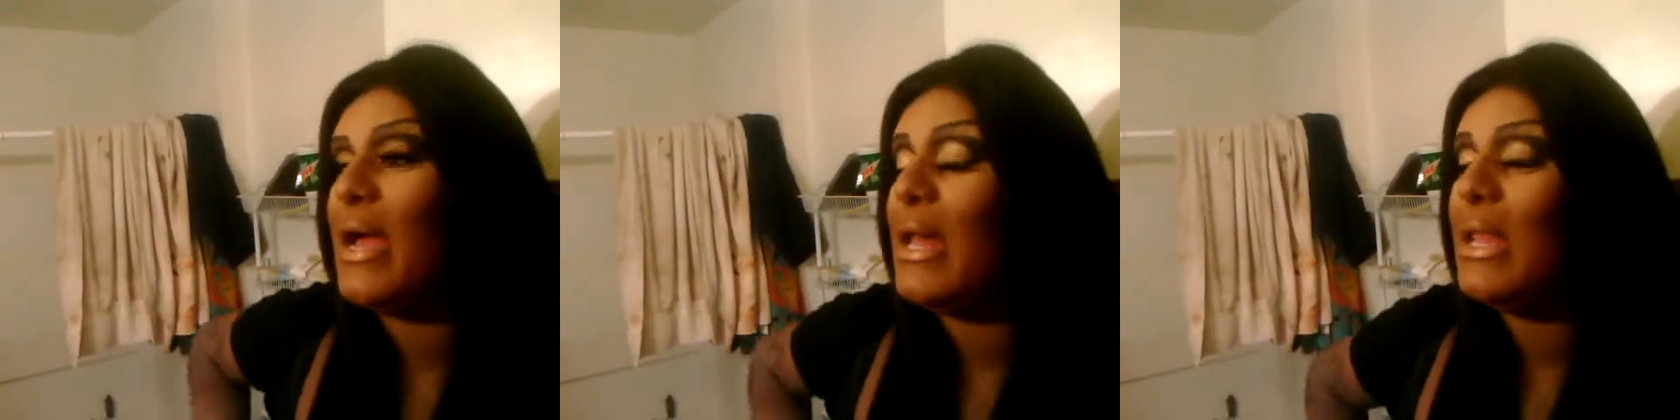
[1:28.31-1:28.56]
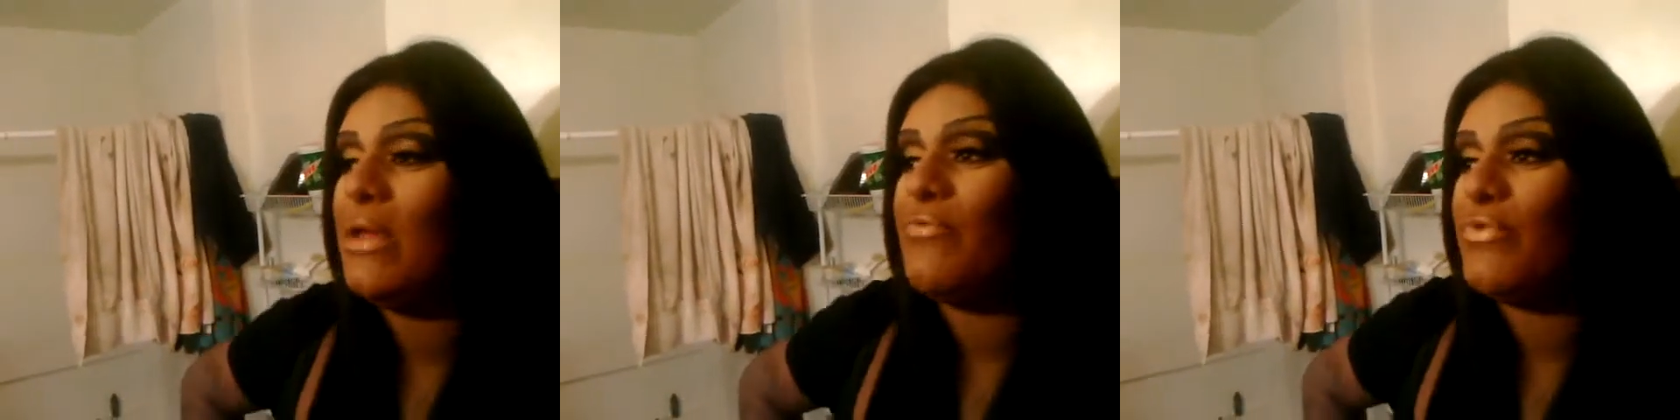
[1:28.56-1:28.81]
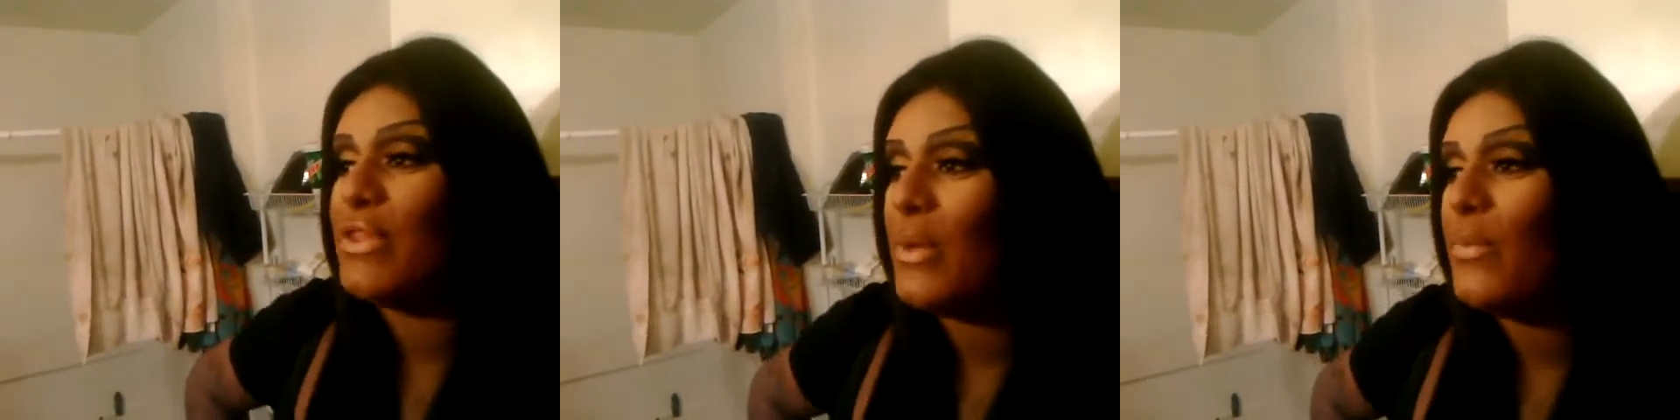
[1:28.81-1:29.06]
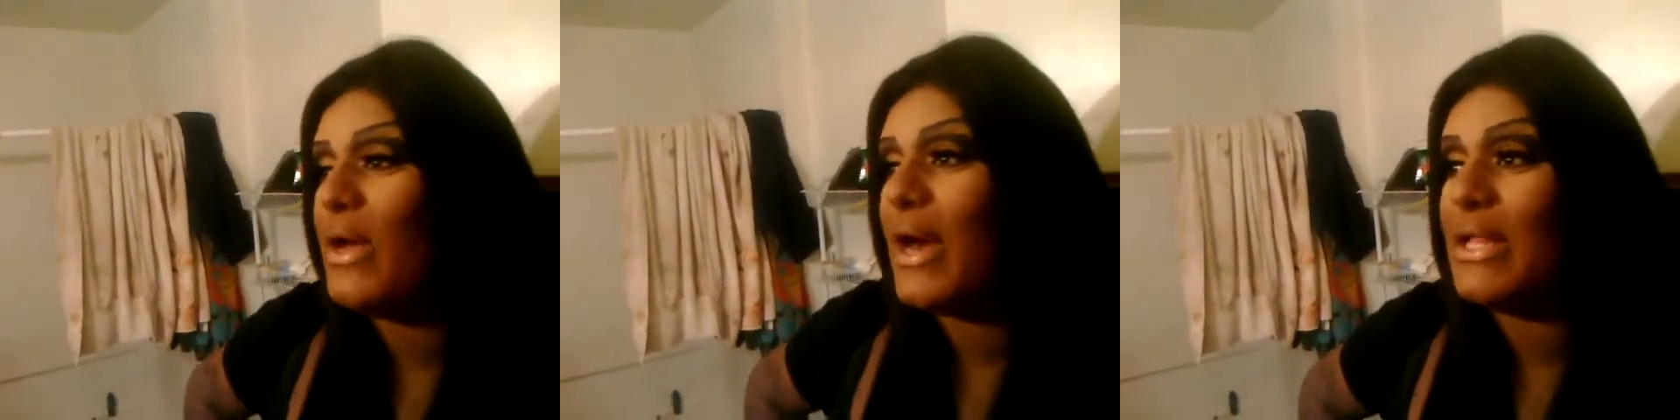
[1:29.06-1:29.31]
I got love for
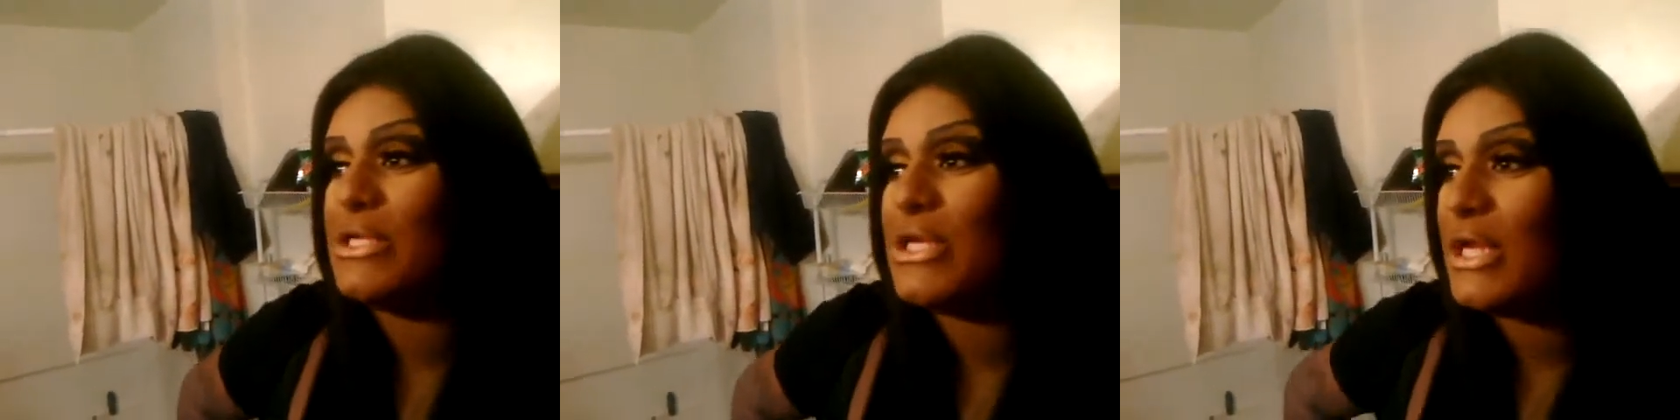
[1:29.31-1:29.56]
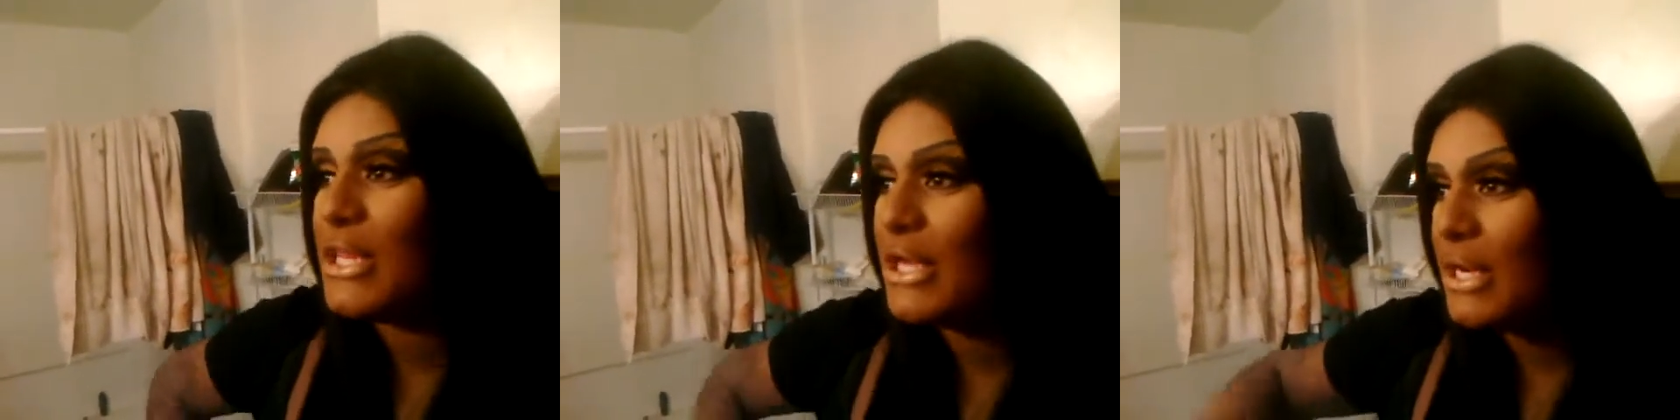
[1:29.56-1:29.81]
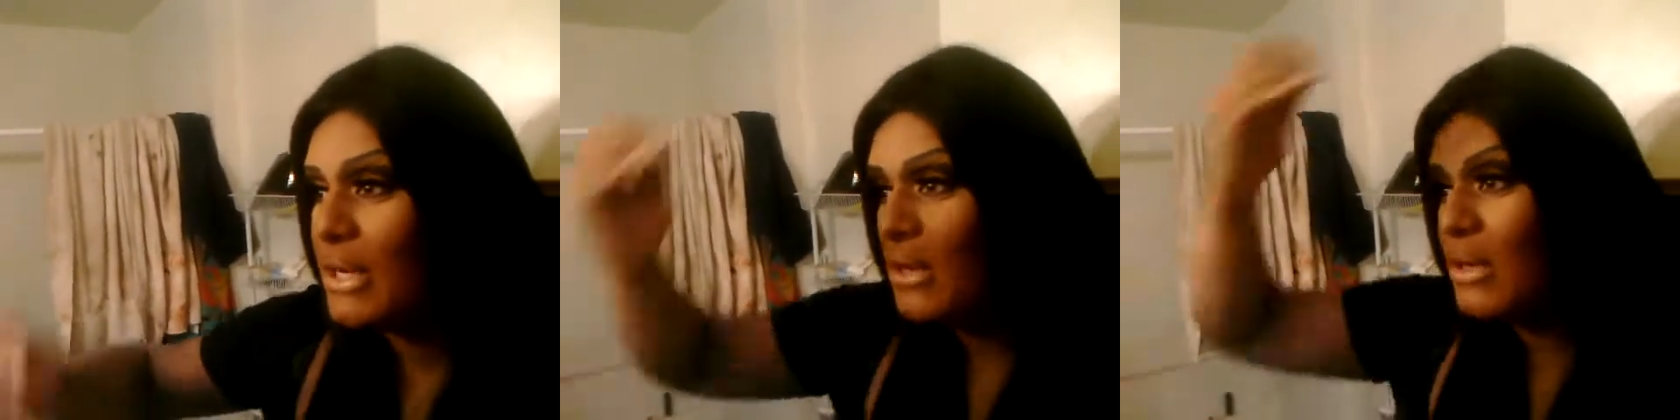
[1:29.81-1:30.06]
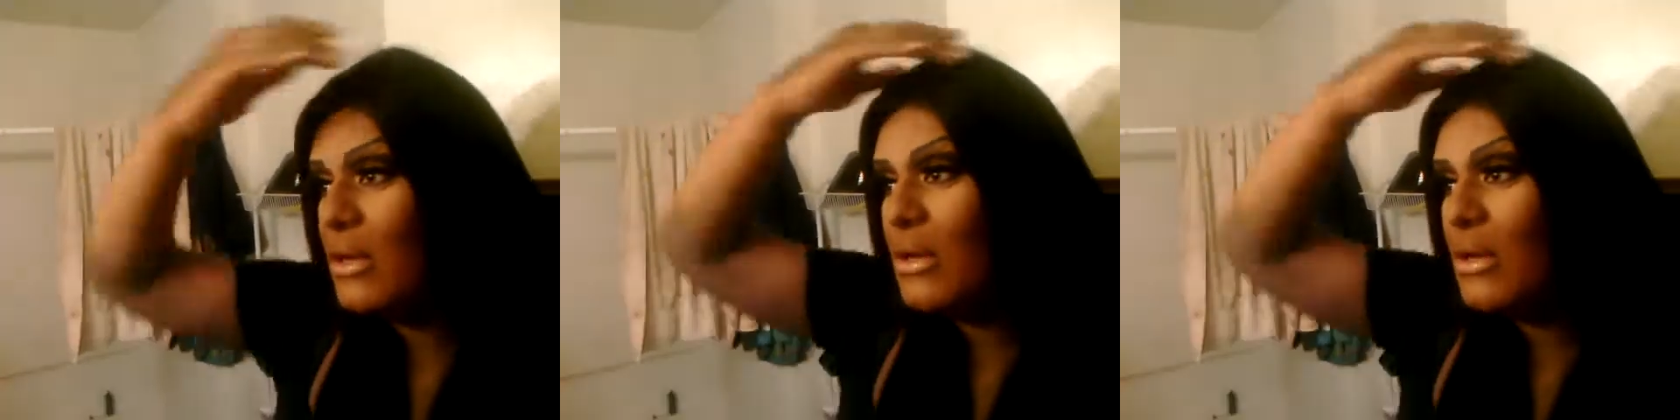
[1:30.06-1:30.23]
them. We got each other.